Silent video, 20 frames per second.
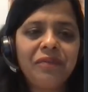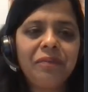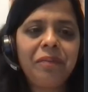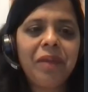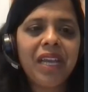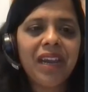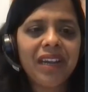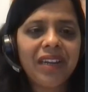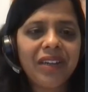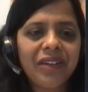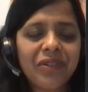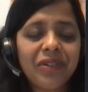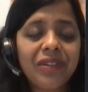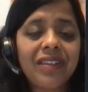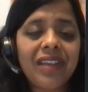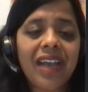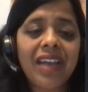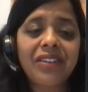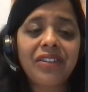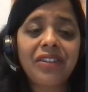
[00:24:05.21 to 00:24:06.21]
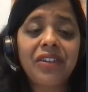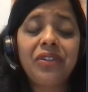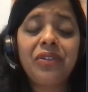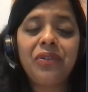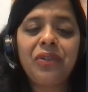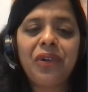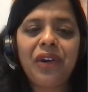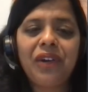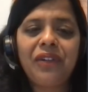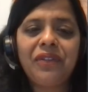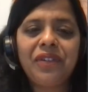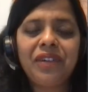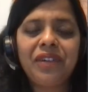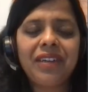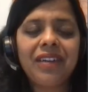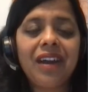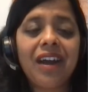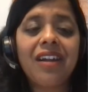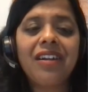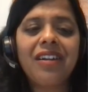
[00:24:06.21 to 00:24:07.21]
BI tools actually do offer an
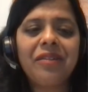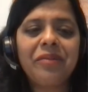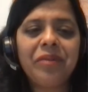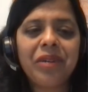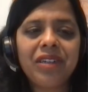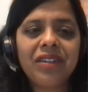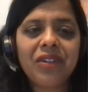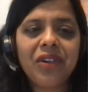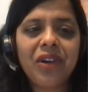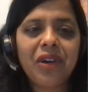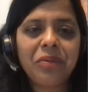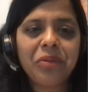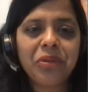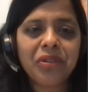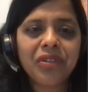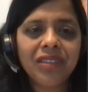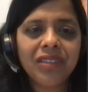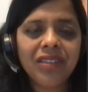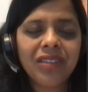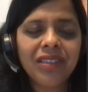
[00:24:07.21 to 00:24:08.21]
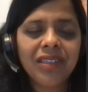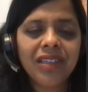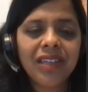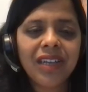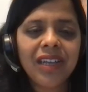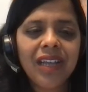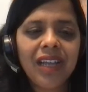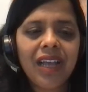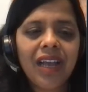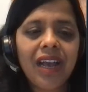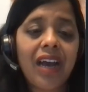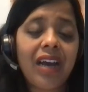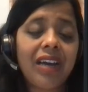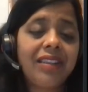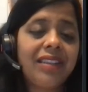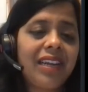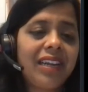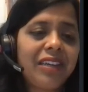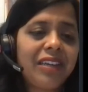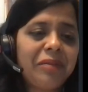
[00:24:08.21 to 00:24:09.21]
unlimited option.
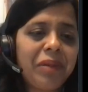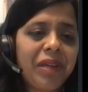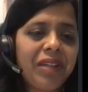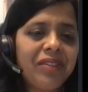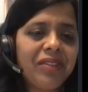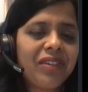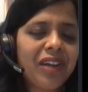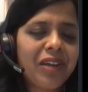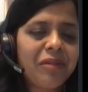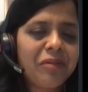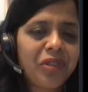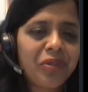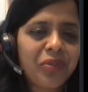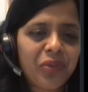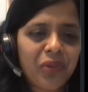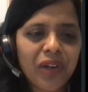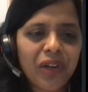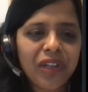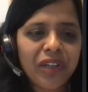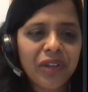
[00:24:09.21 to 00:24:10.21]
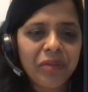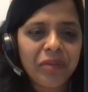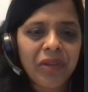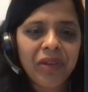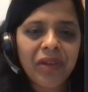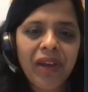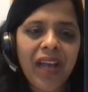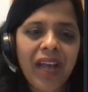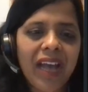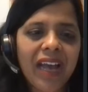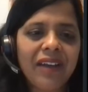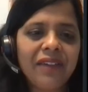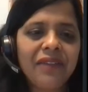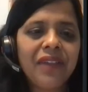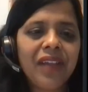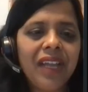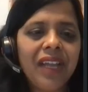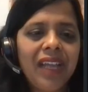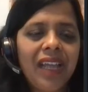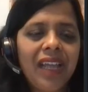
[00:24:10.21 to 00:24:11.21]
That depends on how much volume you have.
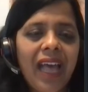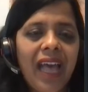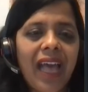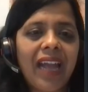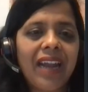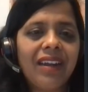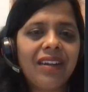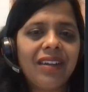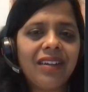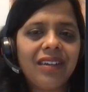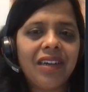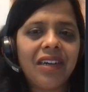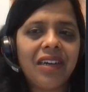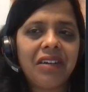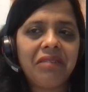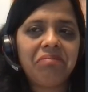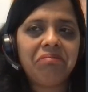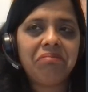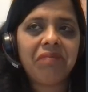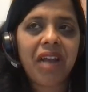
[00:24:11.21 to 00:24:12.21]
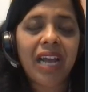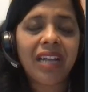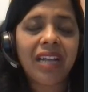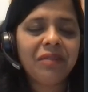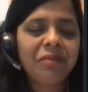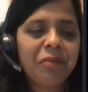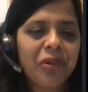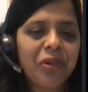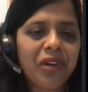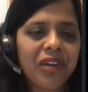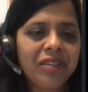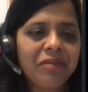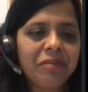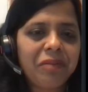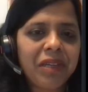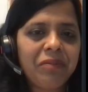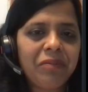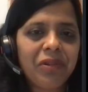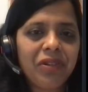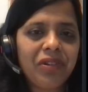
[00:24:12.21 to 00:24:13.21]
And as product
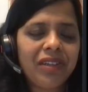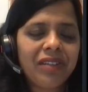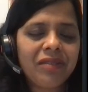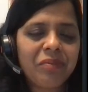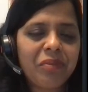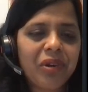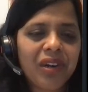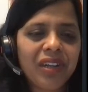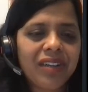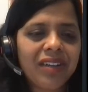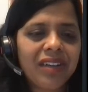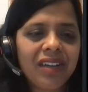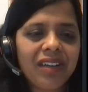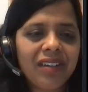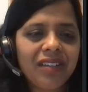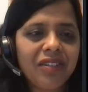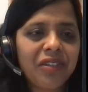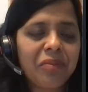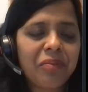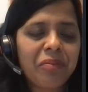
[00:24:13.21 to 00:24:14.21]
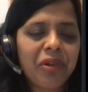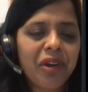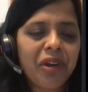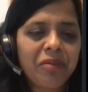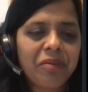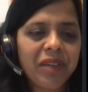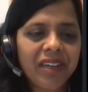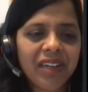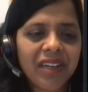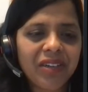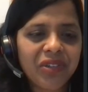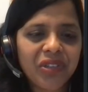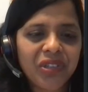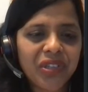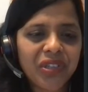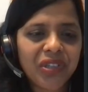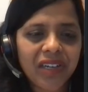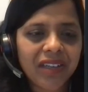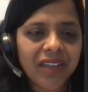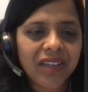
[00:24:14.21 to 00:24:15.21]
people or as product leaders, you're probably
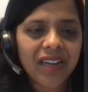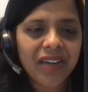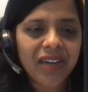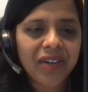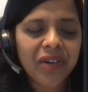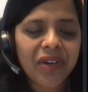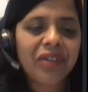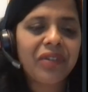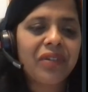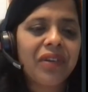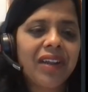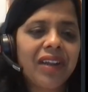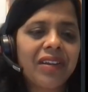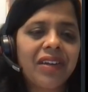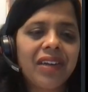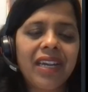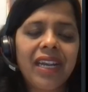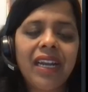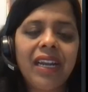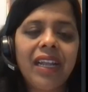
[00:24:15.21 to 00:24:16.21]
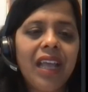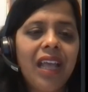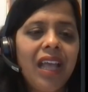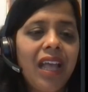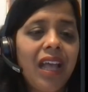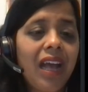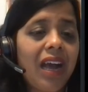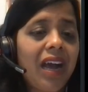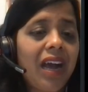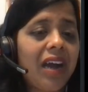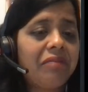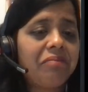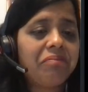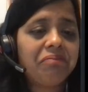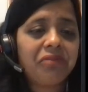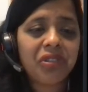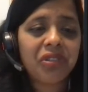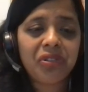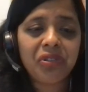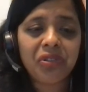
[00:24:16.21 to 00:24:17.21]
negotiating that contract, right?
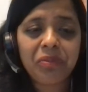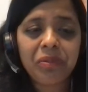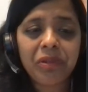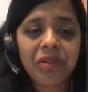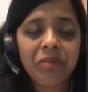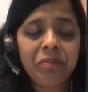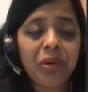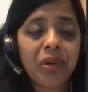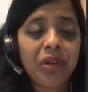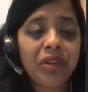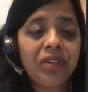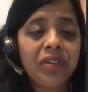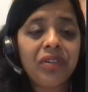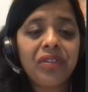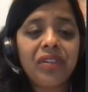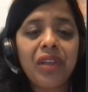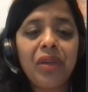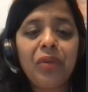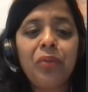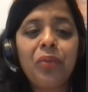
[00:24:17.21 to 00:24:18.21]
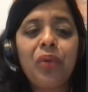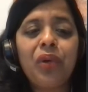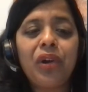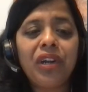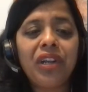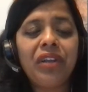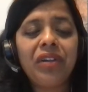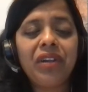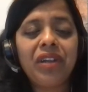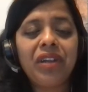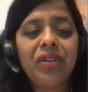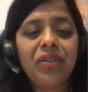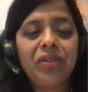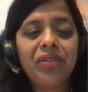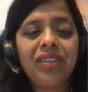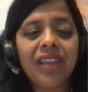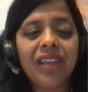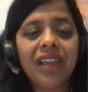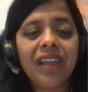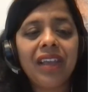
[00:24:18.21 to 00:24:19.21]
So super important to see what you're
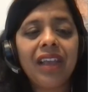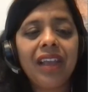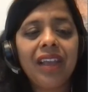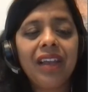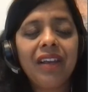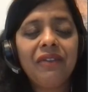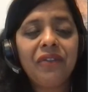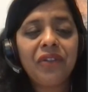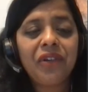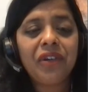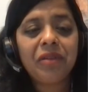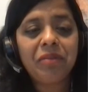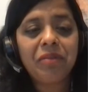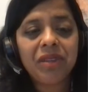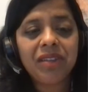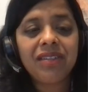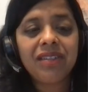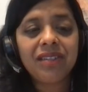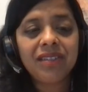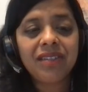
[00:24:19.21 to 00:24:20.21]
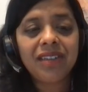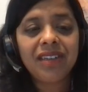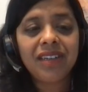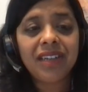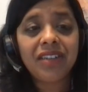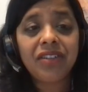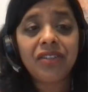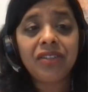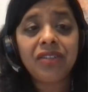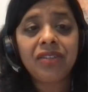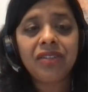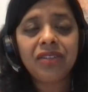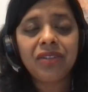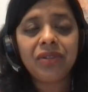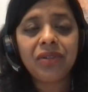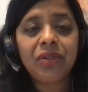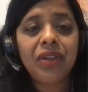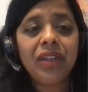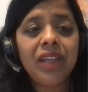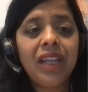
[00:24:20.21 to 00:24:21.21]
using for your business intelligence
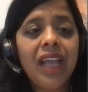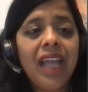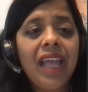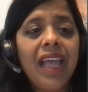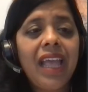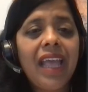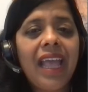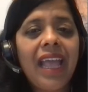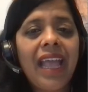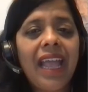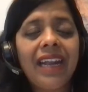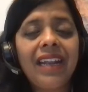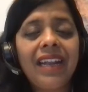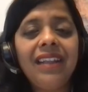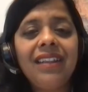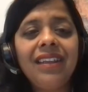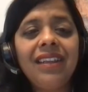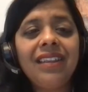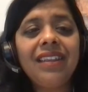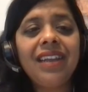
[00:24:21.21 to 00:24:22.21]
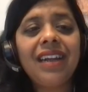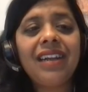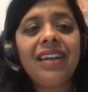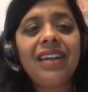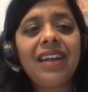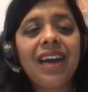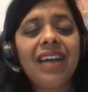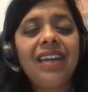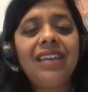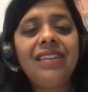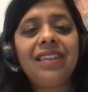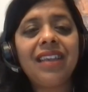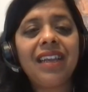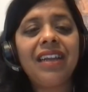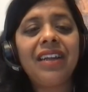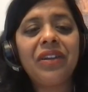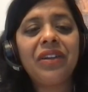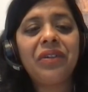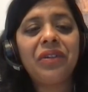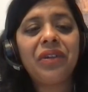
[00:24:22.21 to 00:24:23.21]
tool. Anything that ties
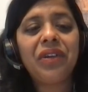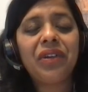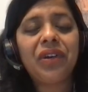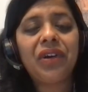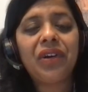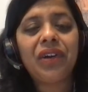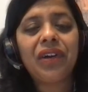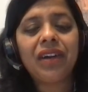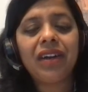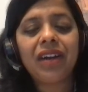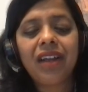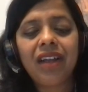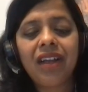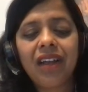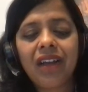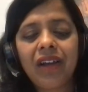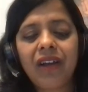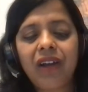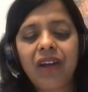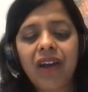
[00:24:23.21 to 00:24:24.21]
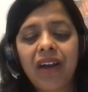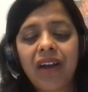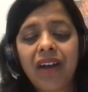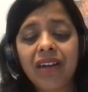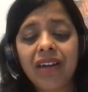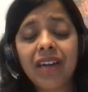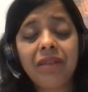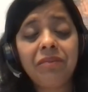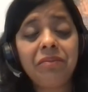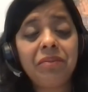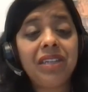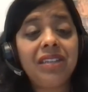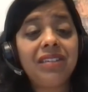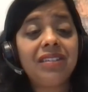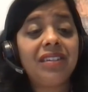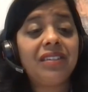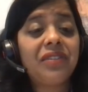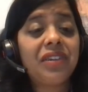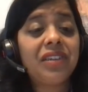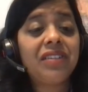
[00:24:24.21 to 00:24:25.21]
into your
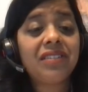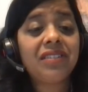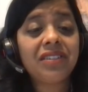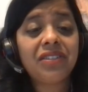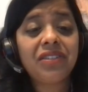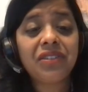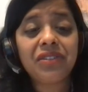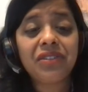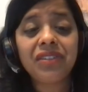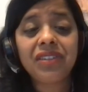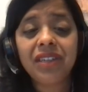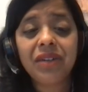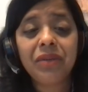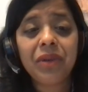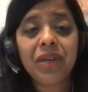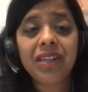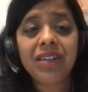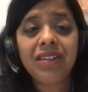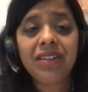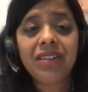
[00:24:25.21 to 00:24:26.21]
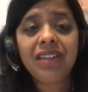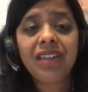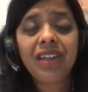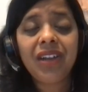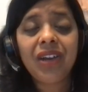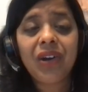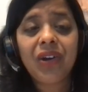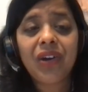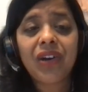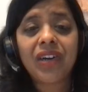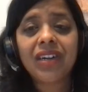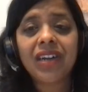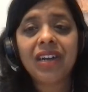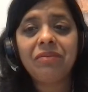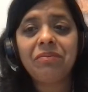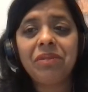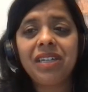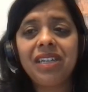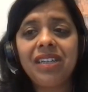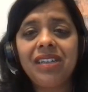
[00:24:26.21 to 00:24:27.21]
company's infrastructure really well, or
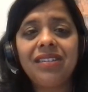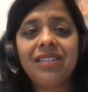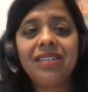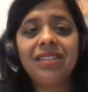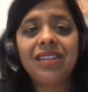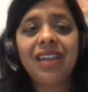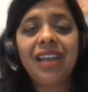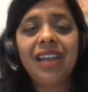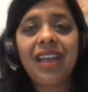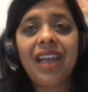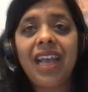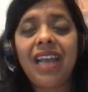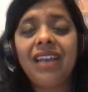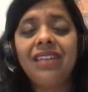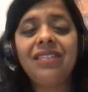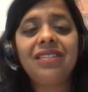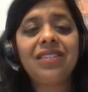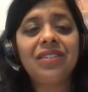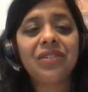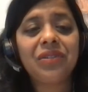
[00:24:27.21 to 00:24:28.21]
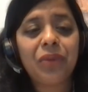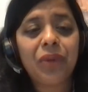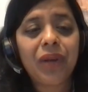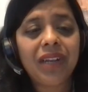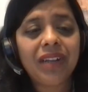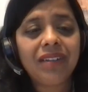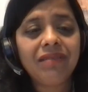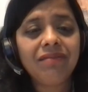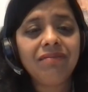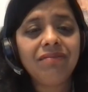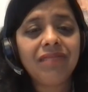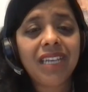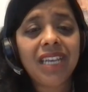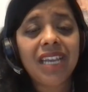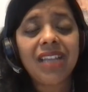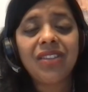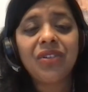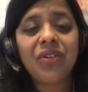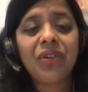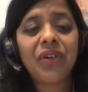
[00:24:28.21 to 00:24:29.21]
company's SSO well,
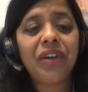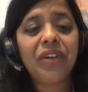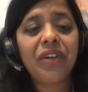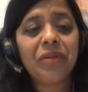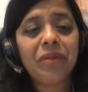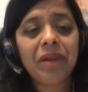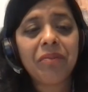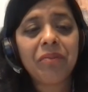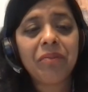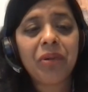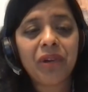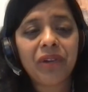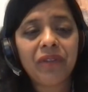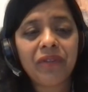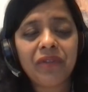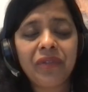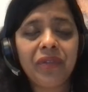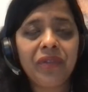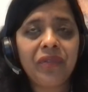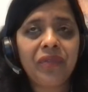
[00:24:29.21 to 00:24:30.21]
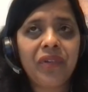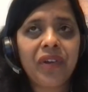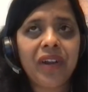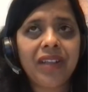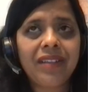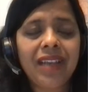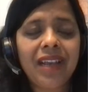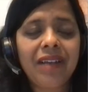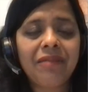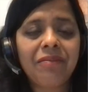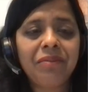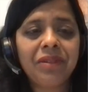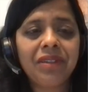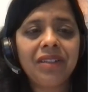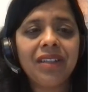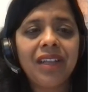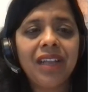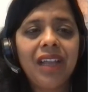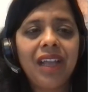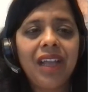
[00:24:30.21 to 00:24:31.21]
is going to be important. For
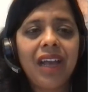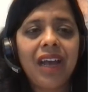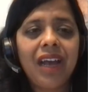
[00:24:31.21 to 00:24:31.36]
example,